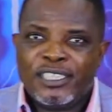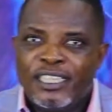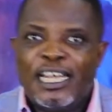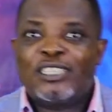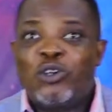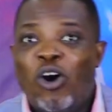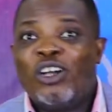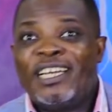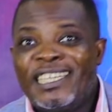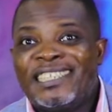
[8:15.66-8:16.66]
and that
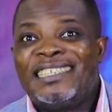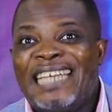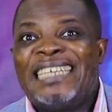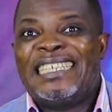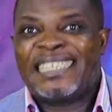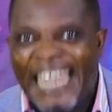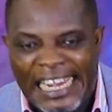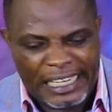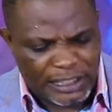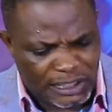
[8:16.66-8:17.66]
God is dead
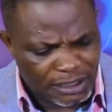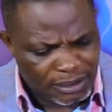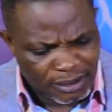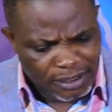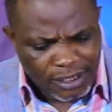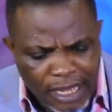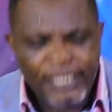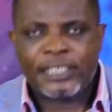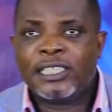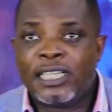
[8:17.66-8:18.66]
silent.
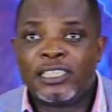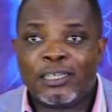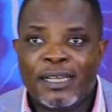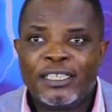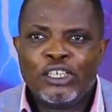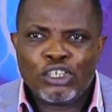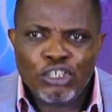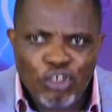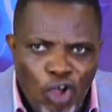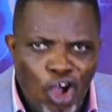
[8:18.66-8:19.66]
Ladies and gentlemen,
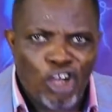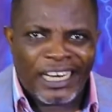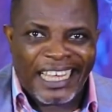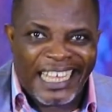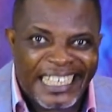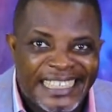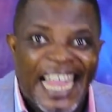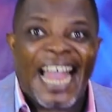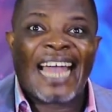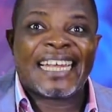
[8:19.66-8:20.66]
God
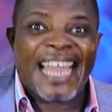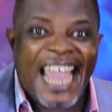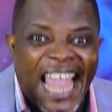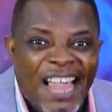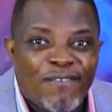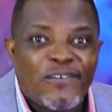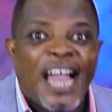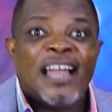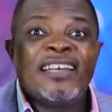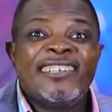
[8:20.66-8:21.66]
is an
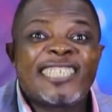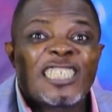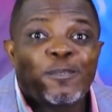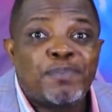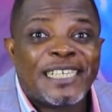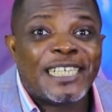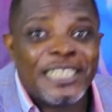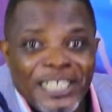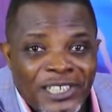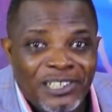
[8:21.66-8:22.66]

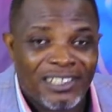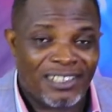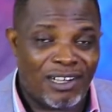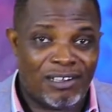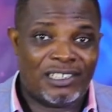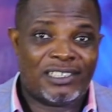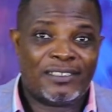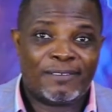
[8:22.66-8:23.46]
ever-speaking God.